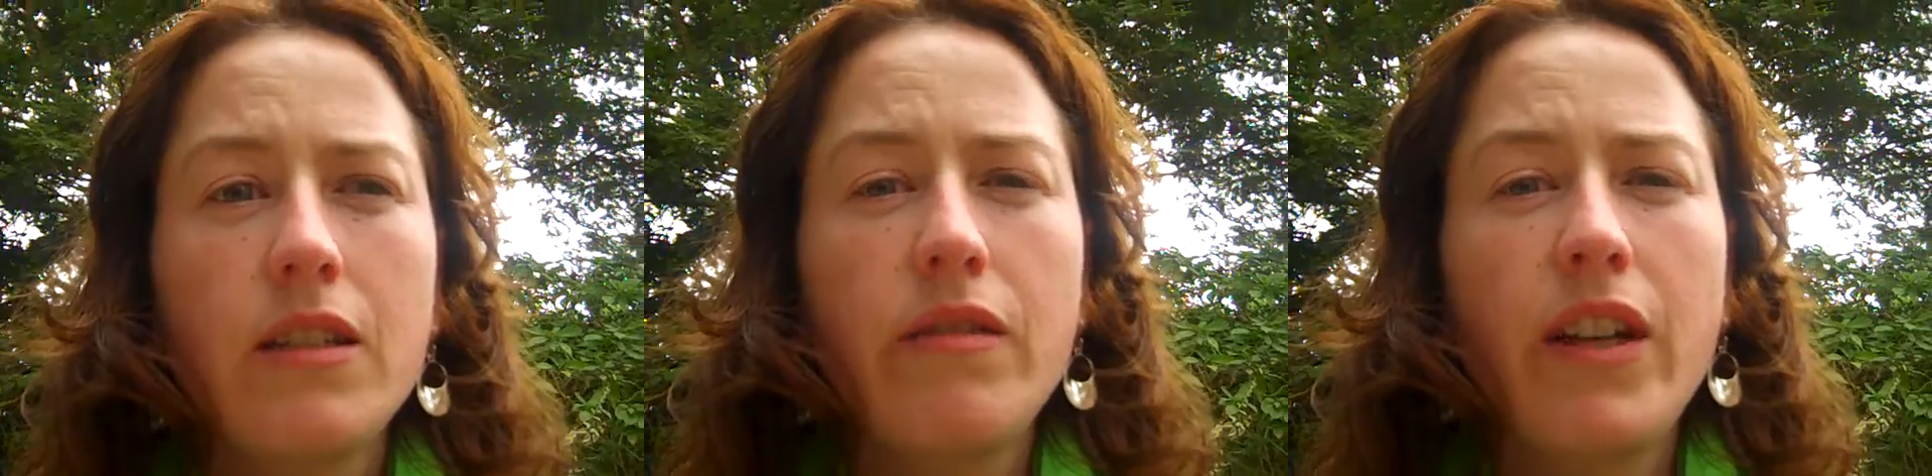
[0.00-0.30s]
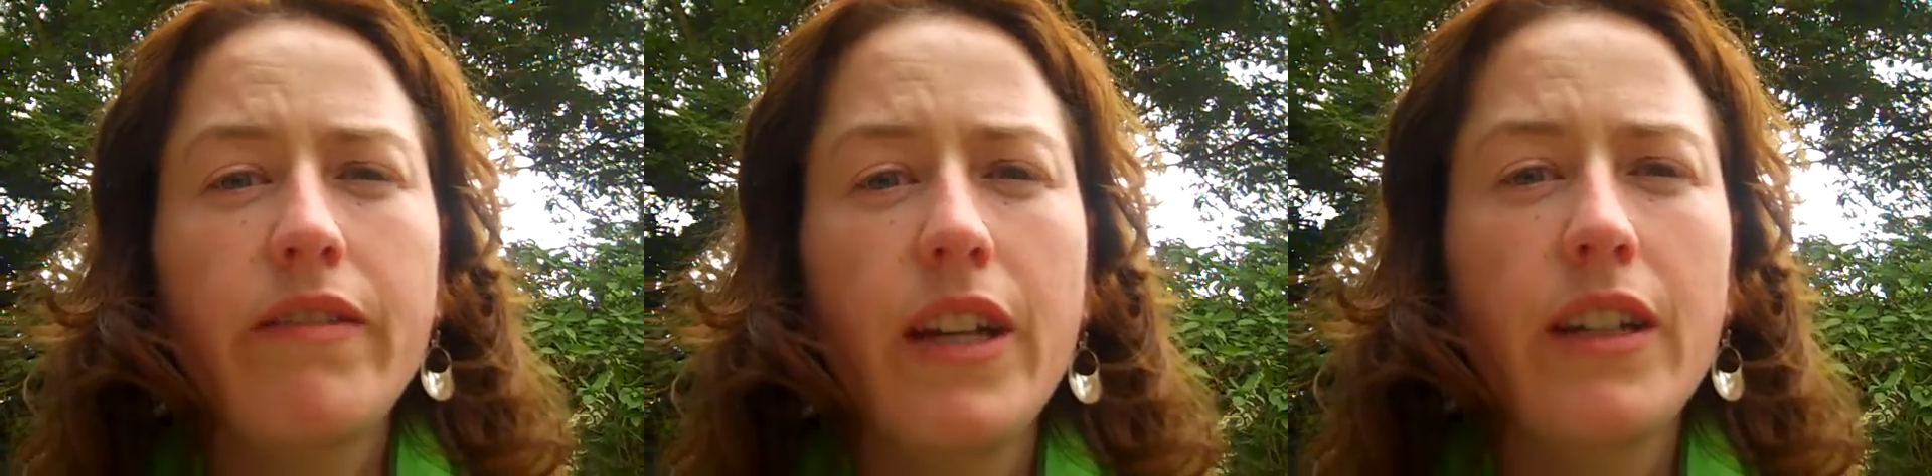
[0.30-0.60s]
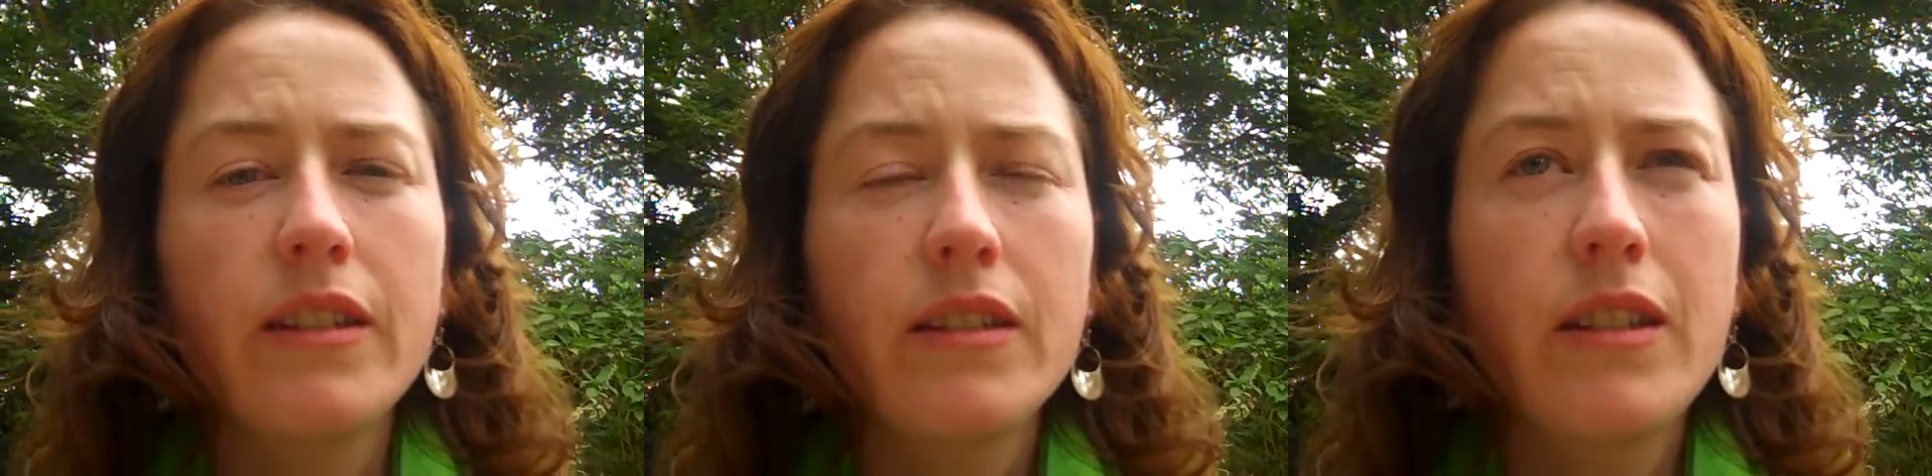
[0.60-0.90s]
of
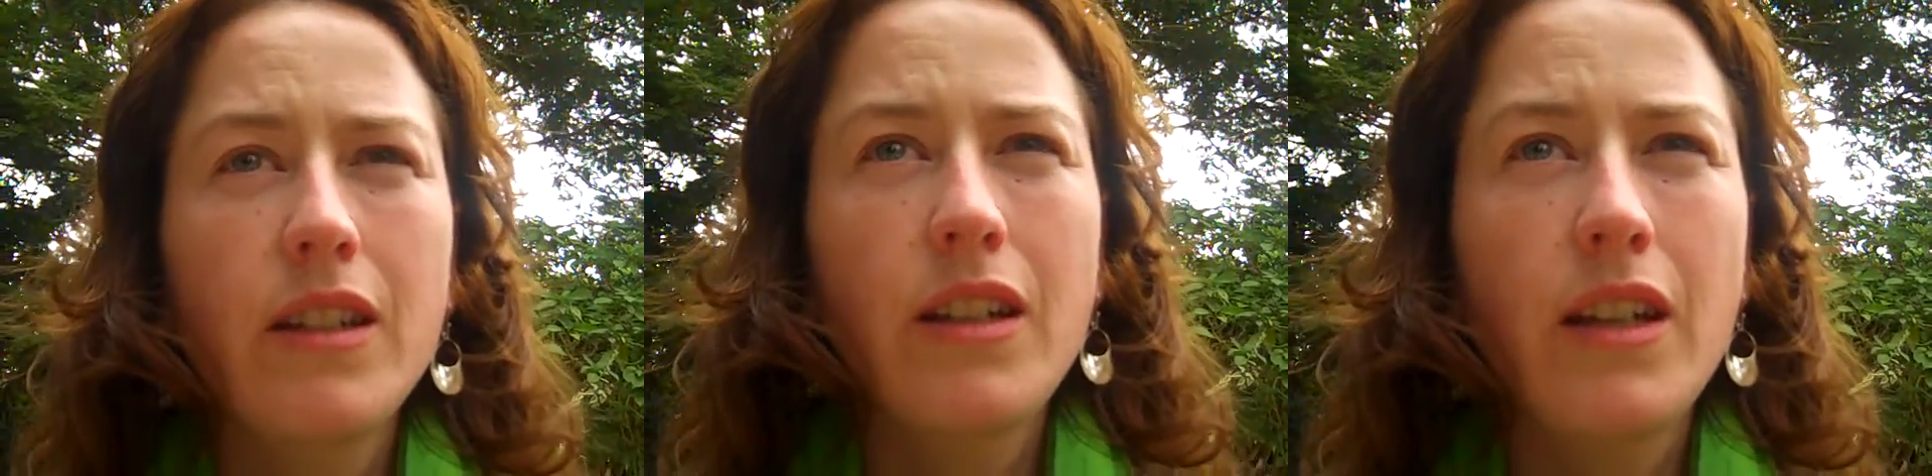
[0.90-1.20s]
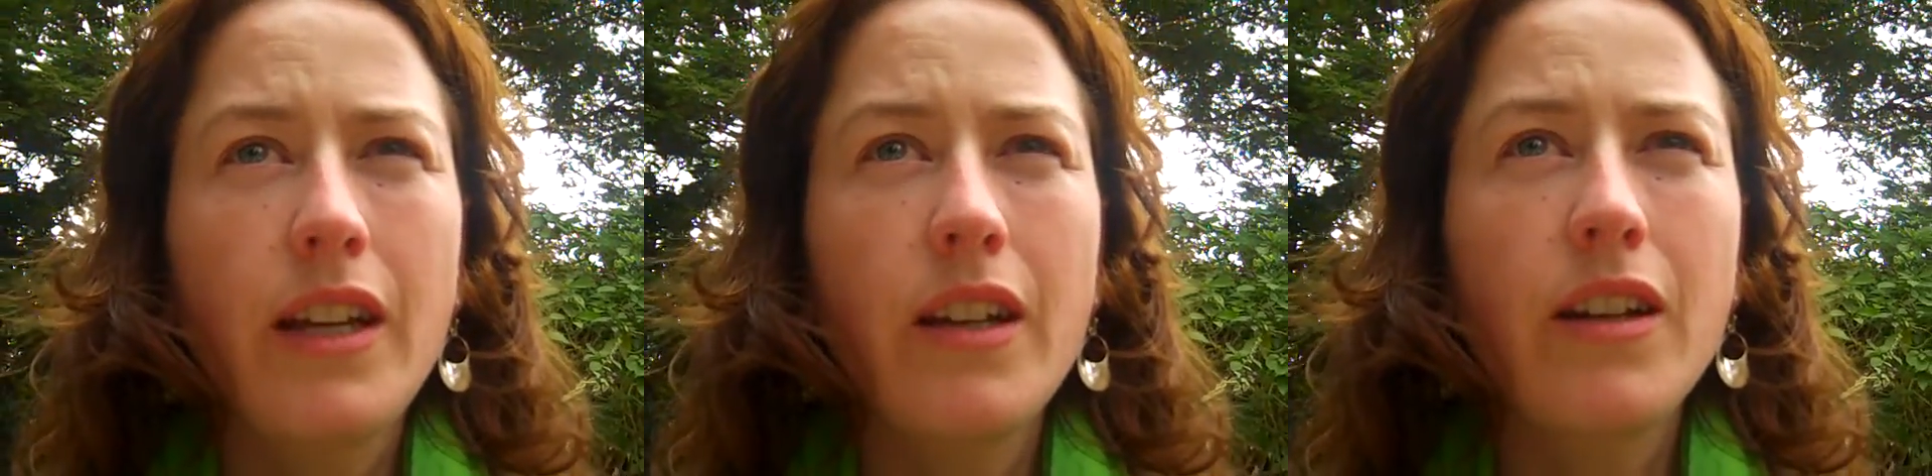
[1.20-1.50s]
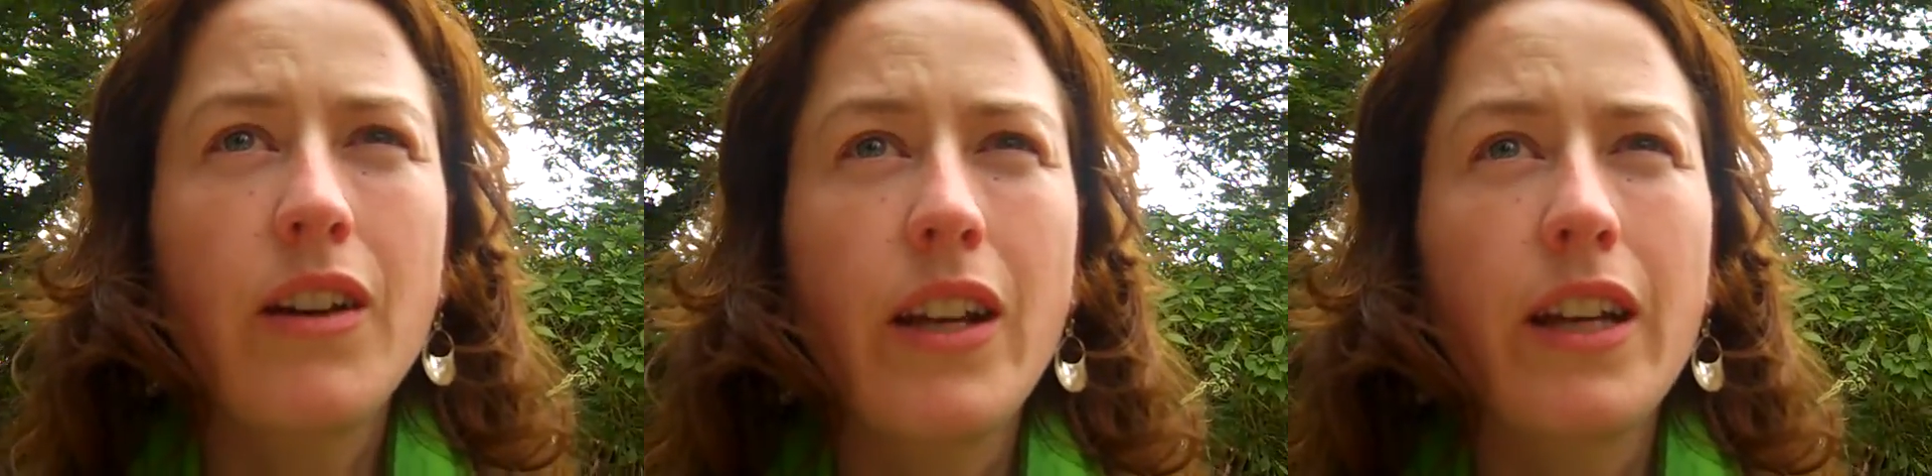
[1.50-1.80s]
living in
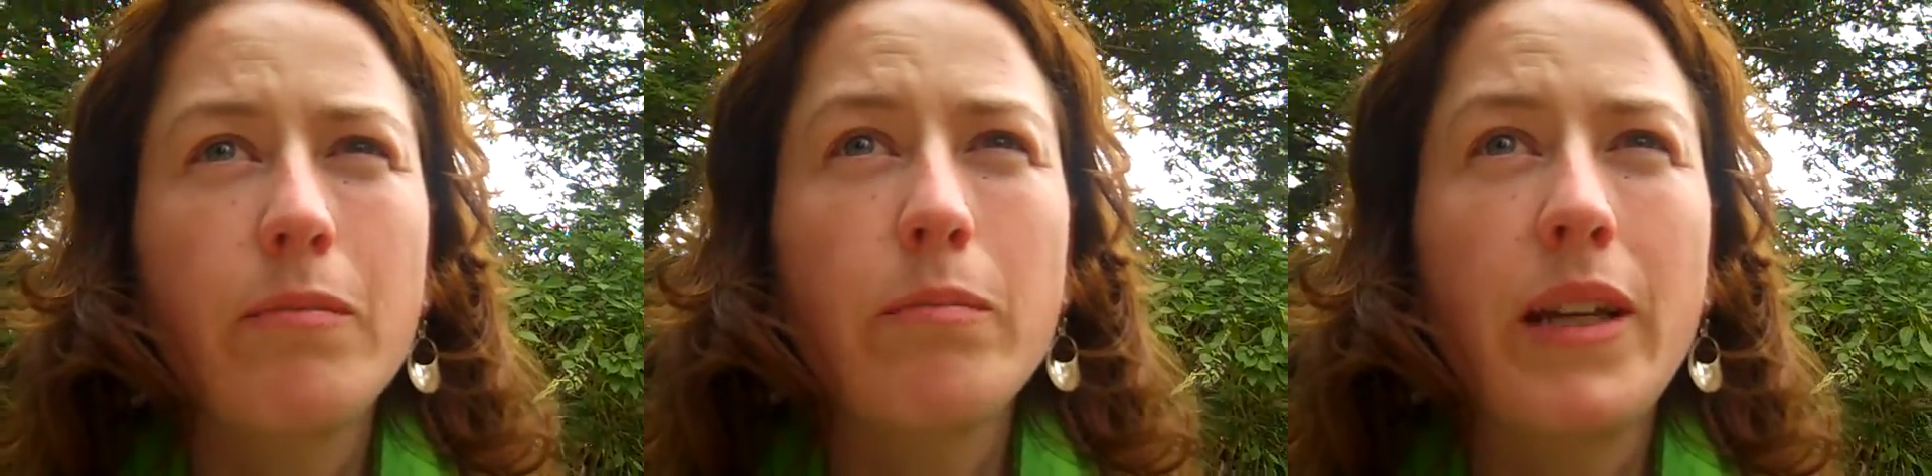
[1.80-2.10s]
Kigalie and